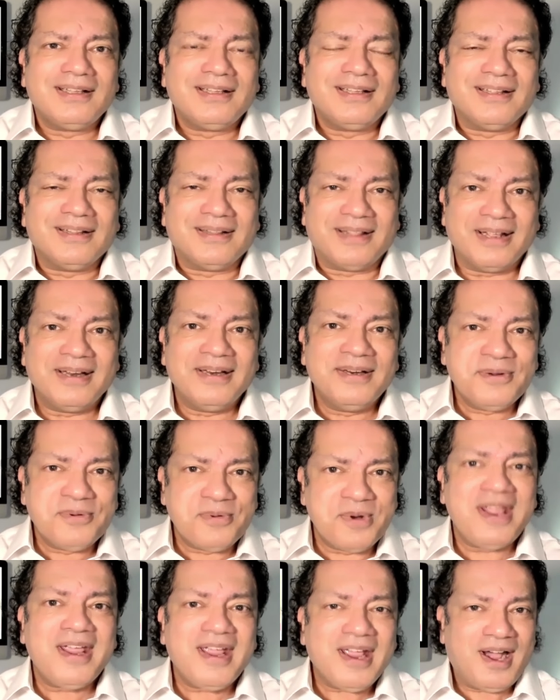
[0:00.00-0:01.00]
then
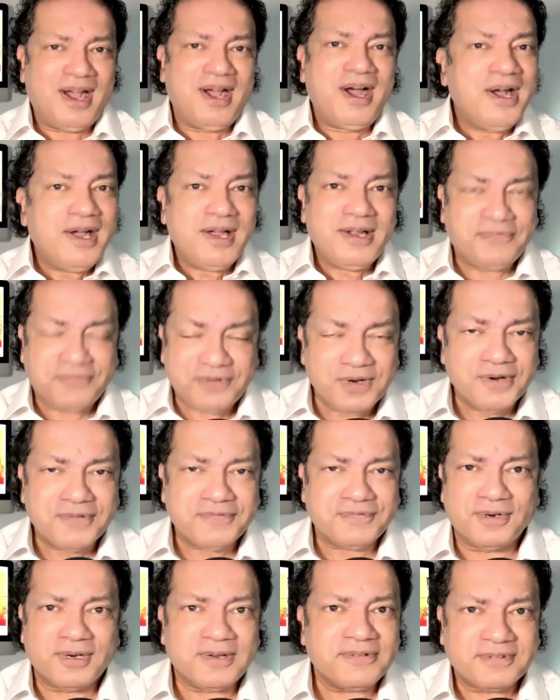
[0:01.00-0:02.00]
we are
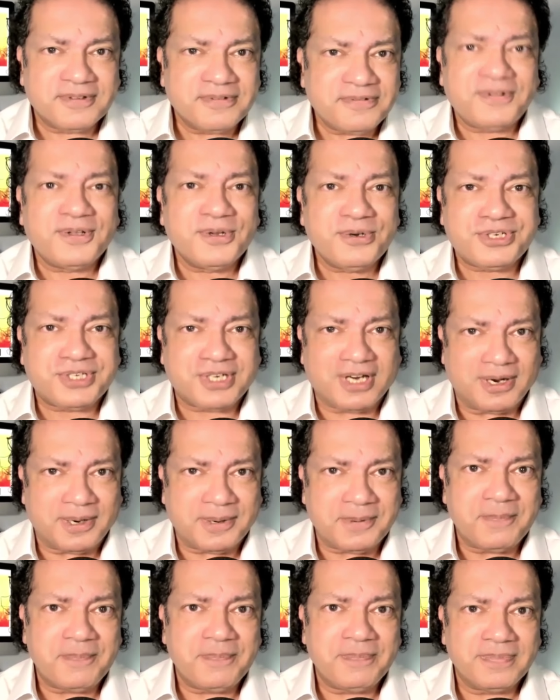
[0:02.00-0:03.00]
fearful of the future.
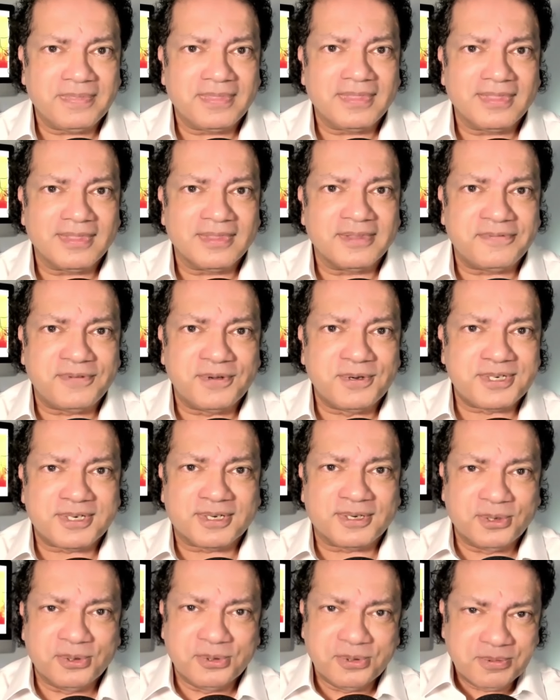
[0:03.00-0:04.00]
The future
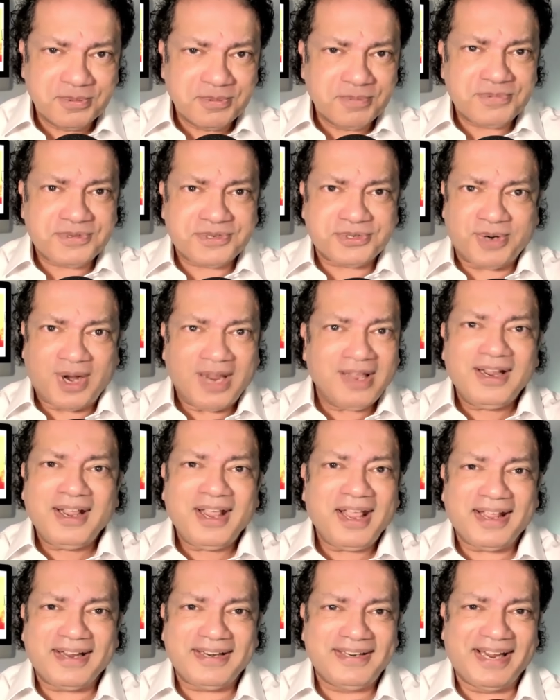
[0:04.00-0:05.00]
looms right
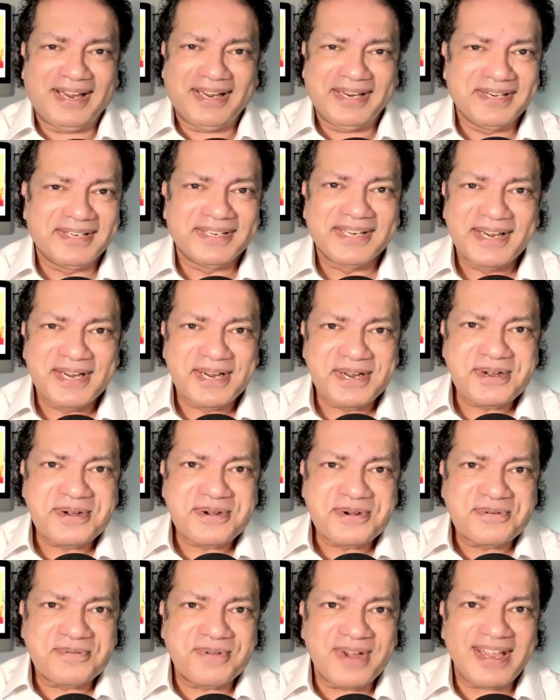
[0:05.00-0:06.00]
ahead, and
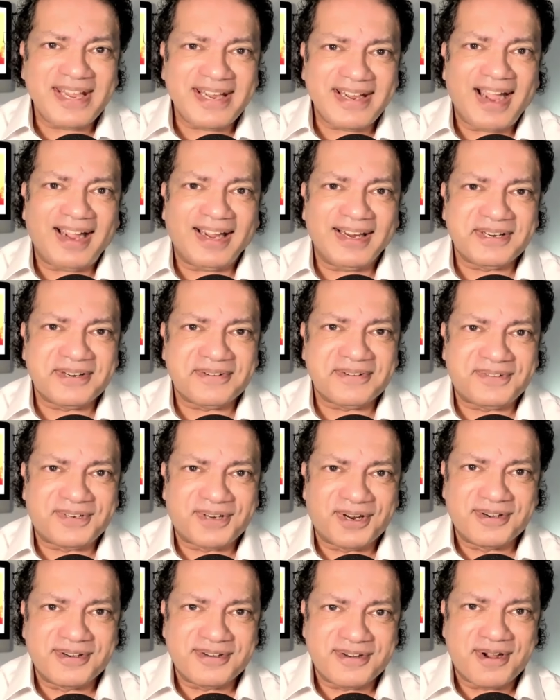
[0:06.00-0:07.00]
we kind of
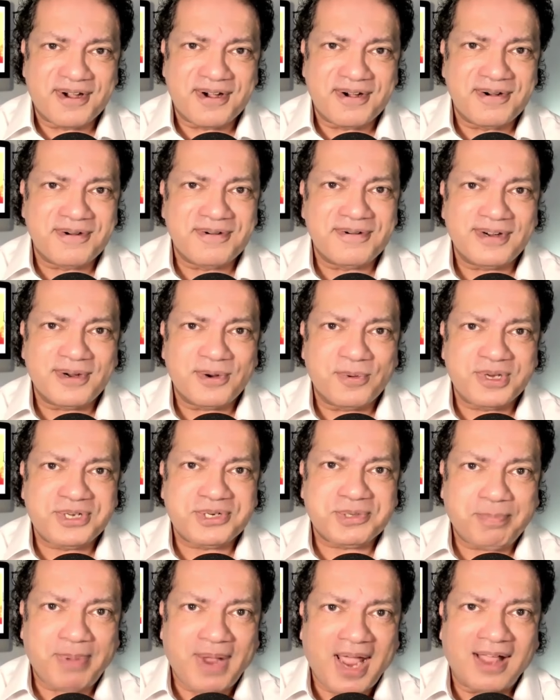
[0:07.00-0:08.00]
don't know
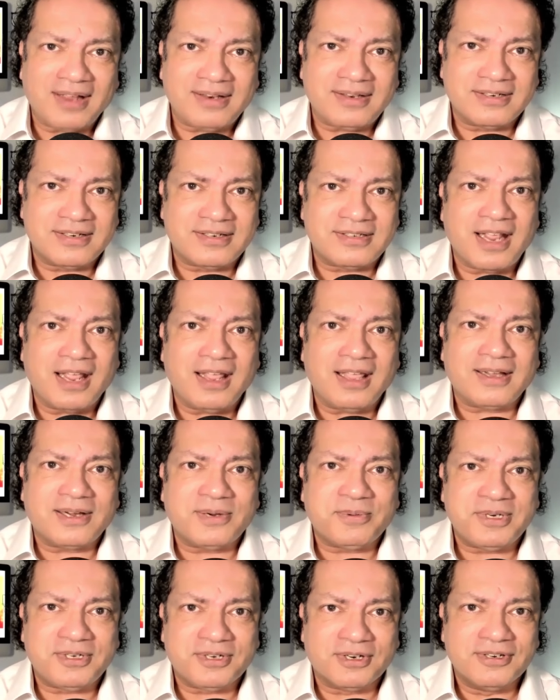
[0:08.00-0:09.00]
which path to take.
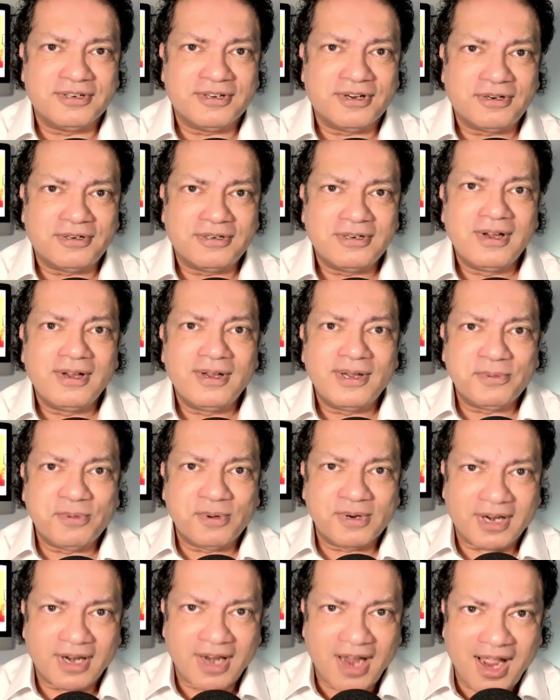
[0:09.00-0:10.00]
We don't know
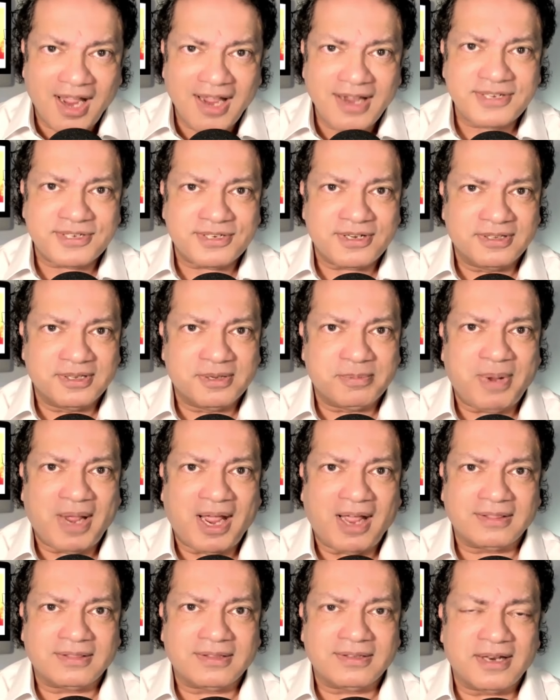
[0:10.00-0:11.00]
what lies on the
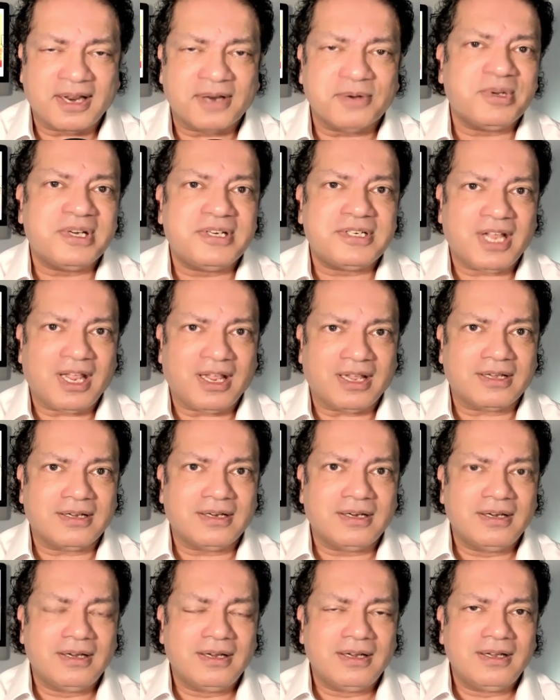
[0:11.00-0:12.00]
path that we take.
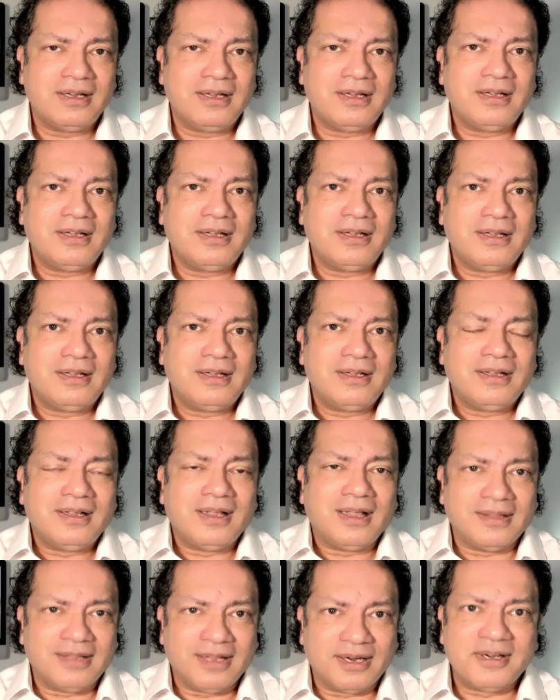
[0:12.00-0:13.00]

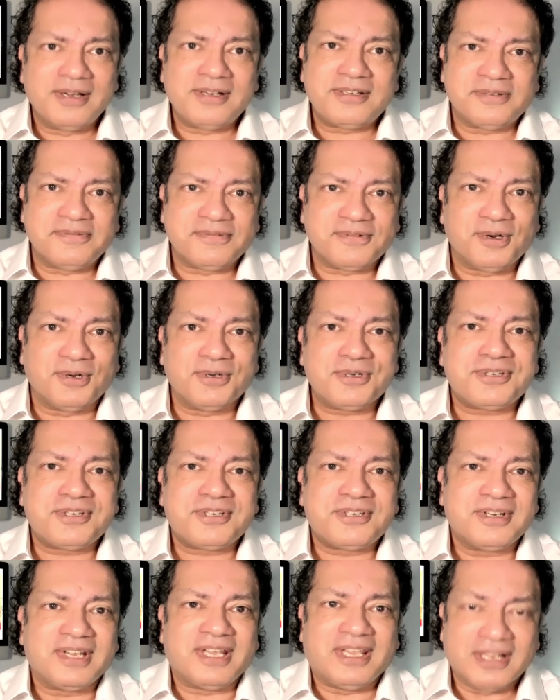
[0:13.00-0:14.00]
And there is, of
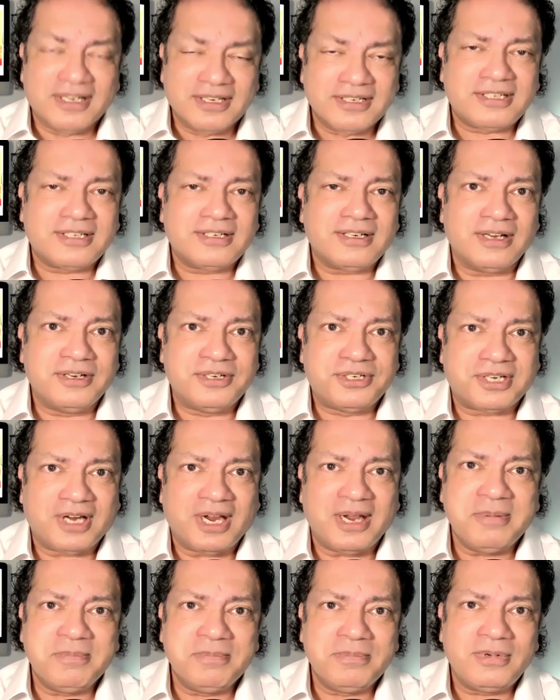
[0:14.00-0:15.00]
course, guilt and
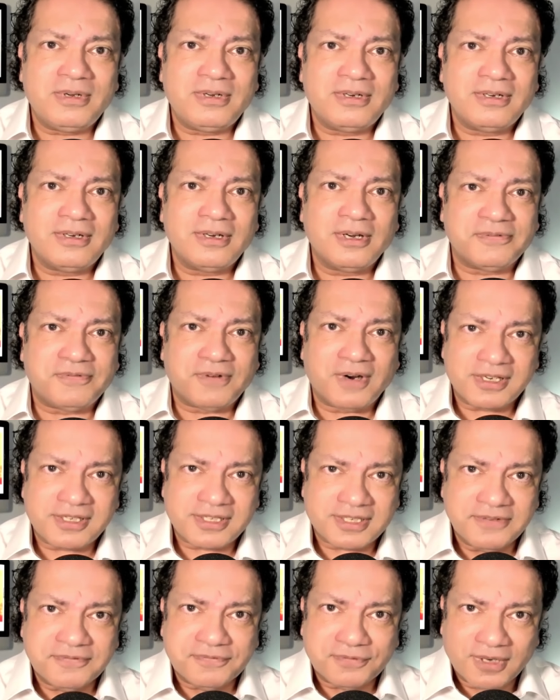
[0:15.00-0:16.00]
shame of our
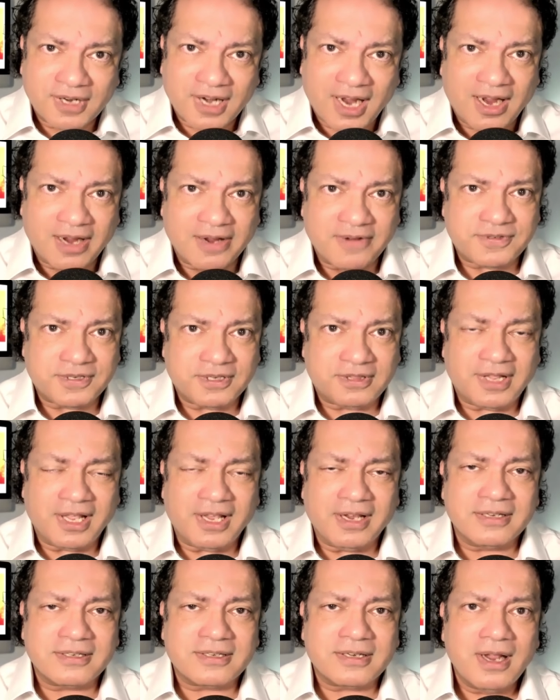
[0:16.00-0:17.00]
sinful lives, the things